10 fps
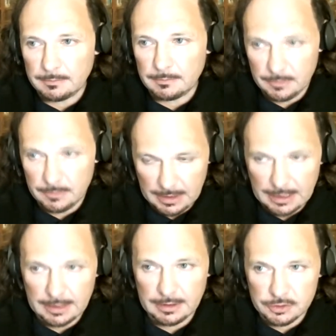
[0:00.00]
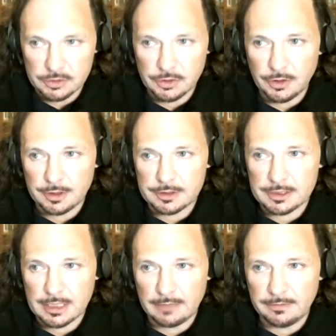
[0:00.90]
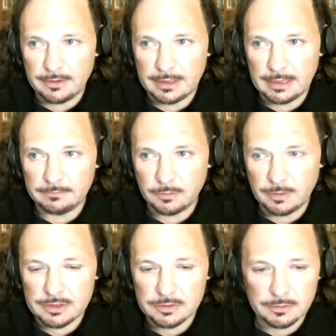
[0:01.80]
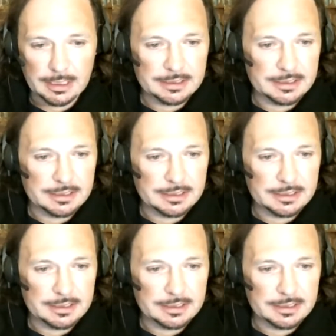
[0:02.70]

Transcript: within the church, are very influential, and that